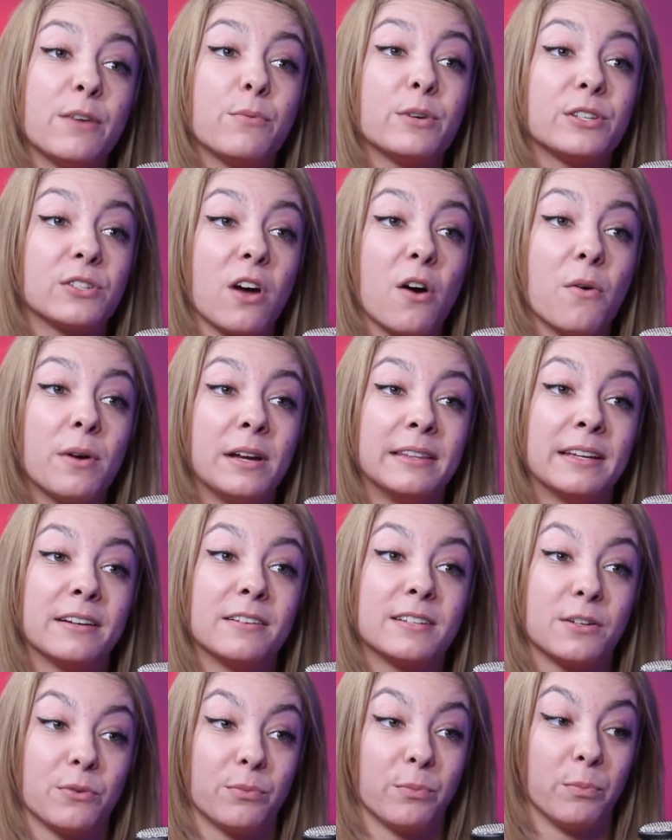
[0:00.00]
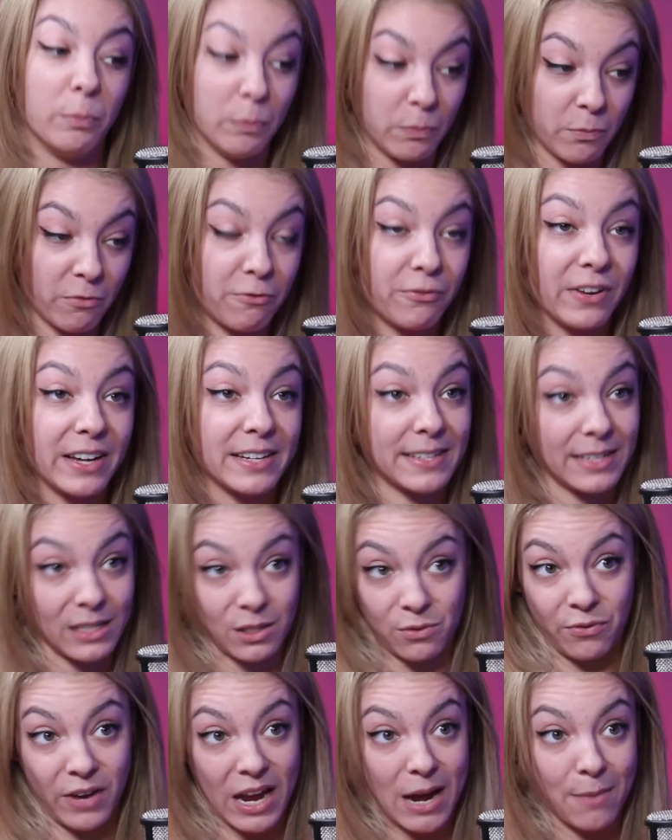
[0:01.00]
he was going there to fix
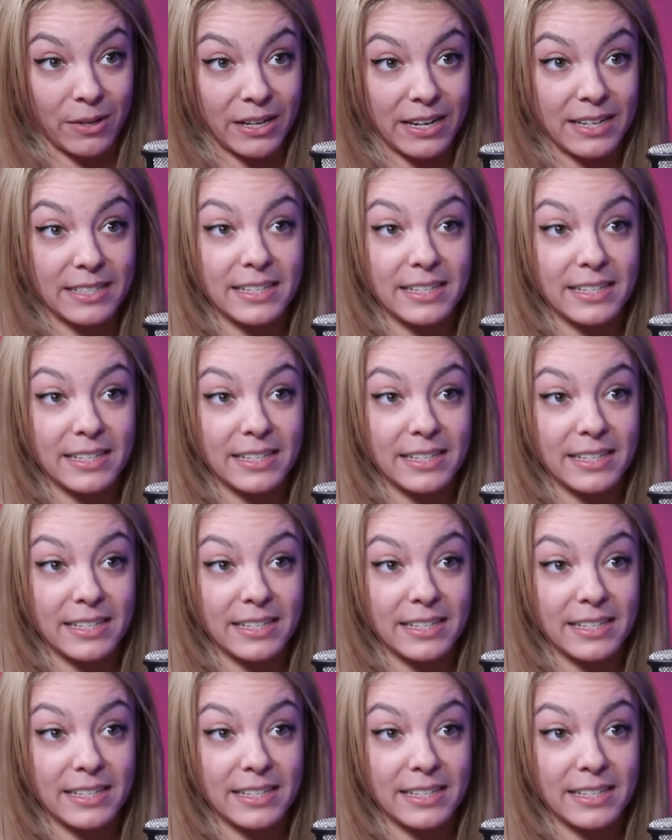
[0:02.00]
his family.